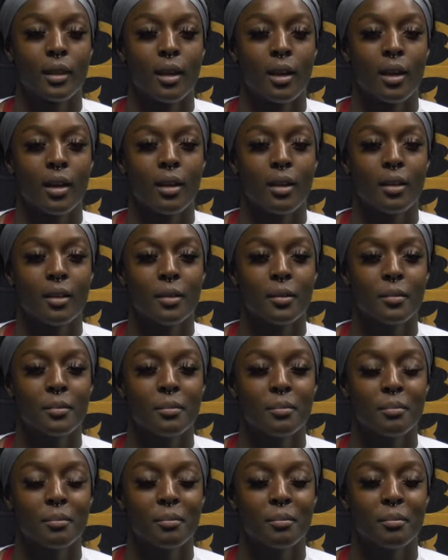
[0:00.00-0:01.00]

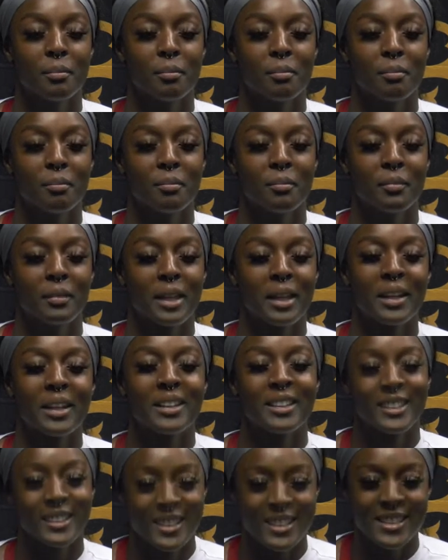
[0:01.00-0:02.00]
Like
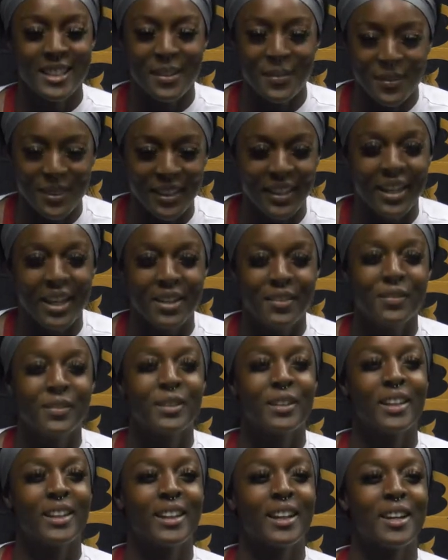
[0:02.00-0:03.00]
the same thing. I
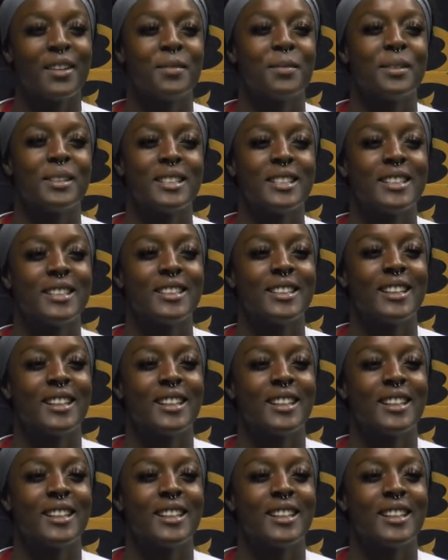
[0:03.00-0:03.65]
feel like I've been